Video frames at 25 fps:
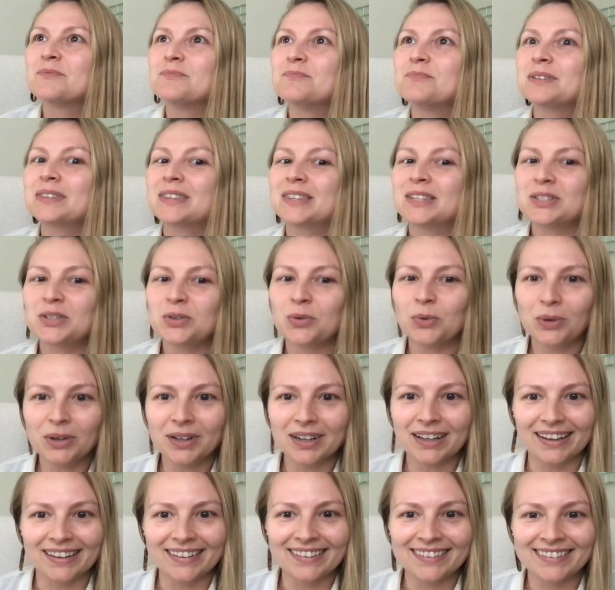But the
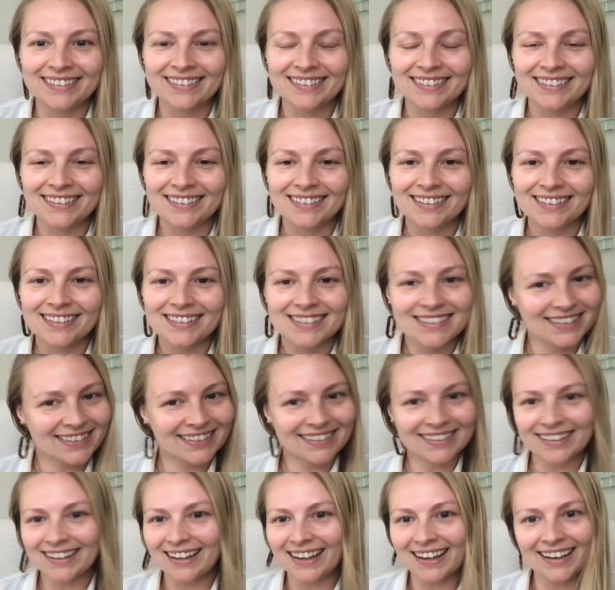tortoise
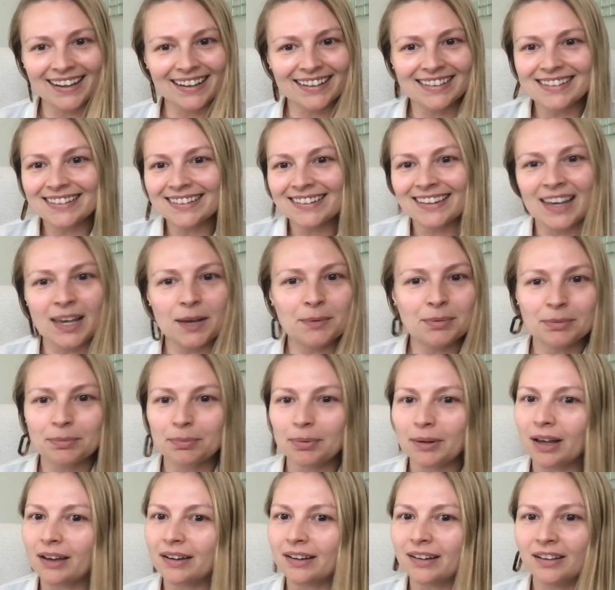just keeps
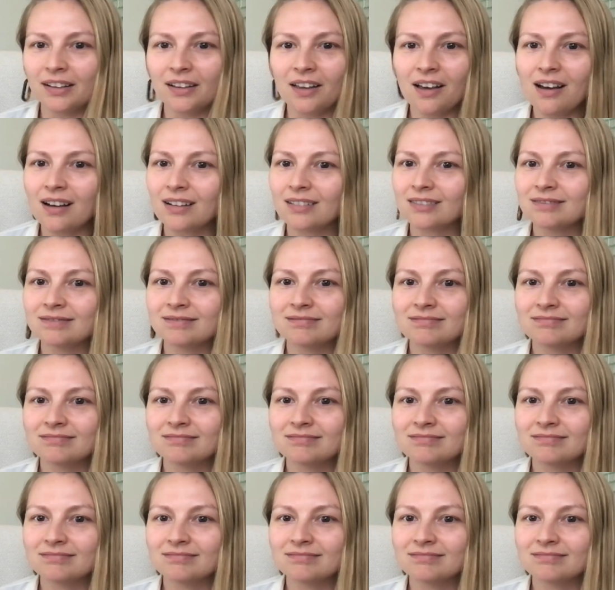plodding along.